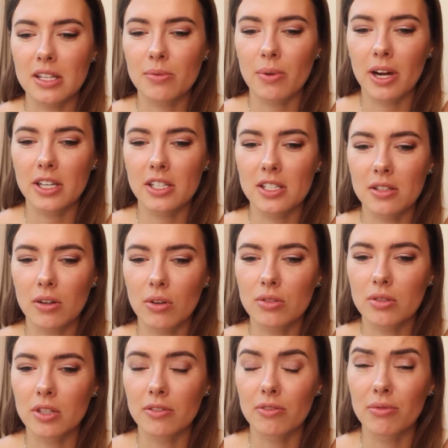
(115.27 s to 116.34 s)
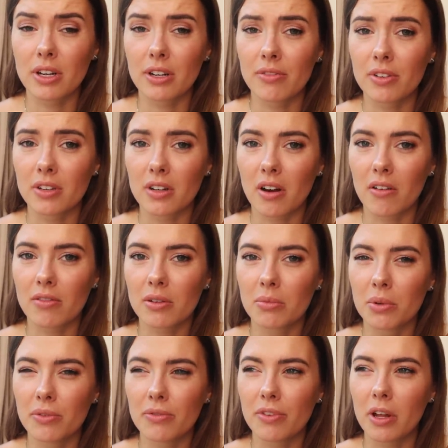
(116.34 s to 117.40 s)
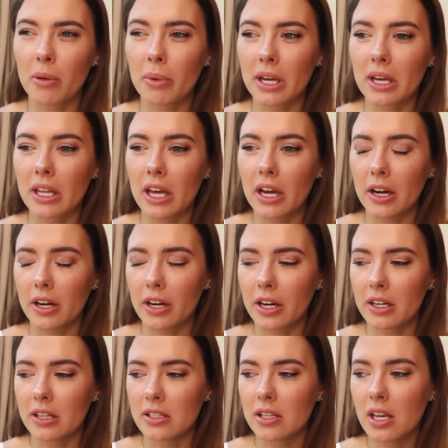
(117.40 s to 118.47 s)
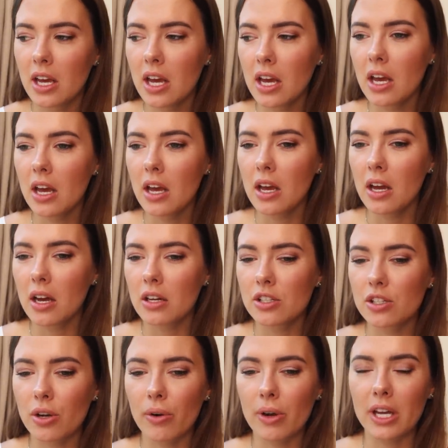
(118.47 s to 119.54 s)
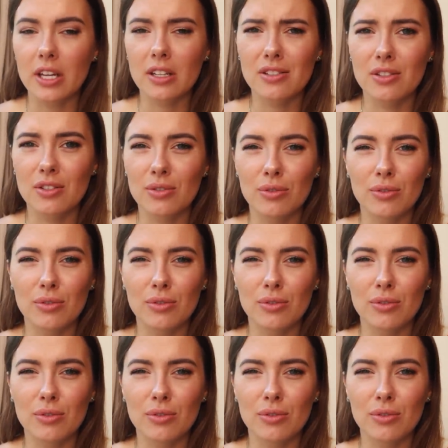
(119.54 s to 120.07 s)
That's why I just also didn't really feel comfortable filming there and showing it to